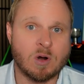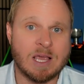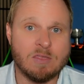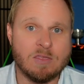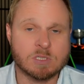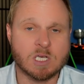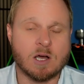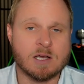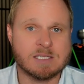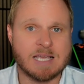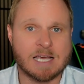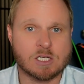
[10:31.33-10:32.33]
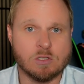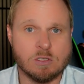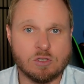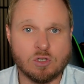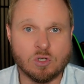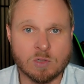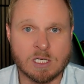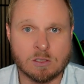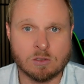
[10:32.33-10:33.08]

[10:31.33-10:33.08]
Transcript: And those costs actually do get